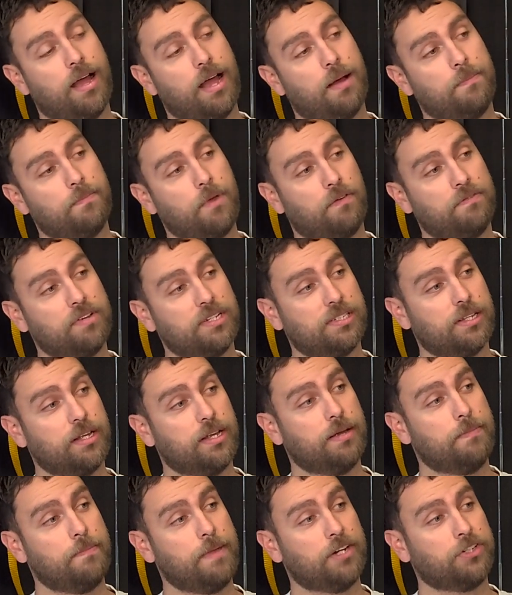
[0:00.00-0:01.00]

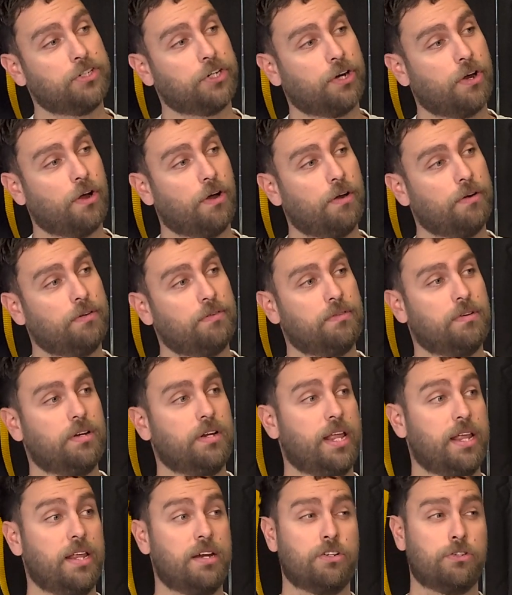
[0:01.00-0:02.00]
obviously at Metricon,
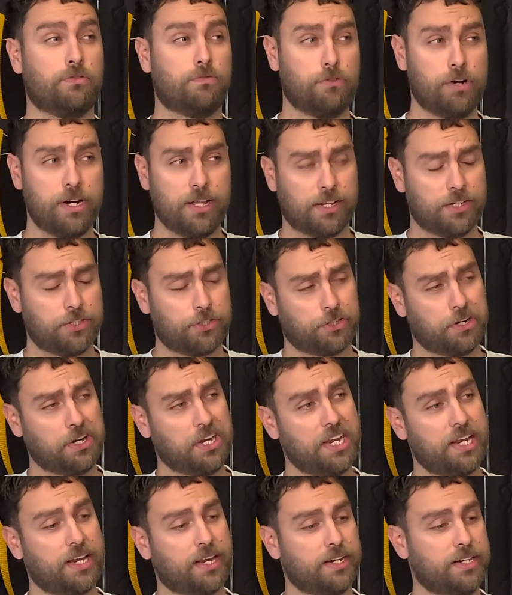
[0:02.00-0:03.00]
in really
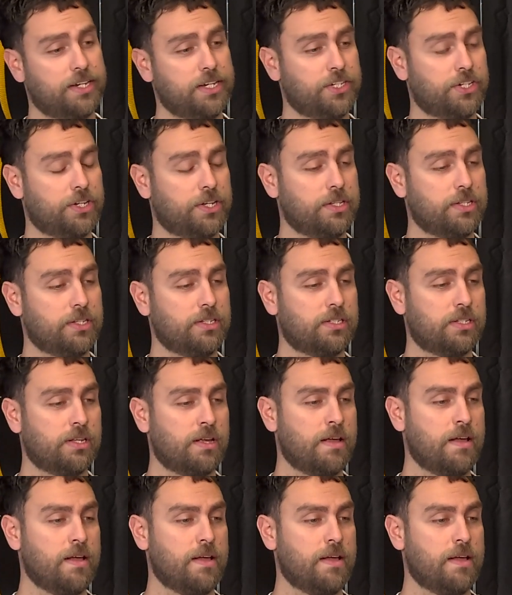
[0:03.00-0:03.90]
tricky conditions.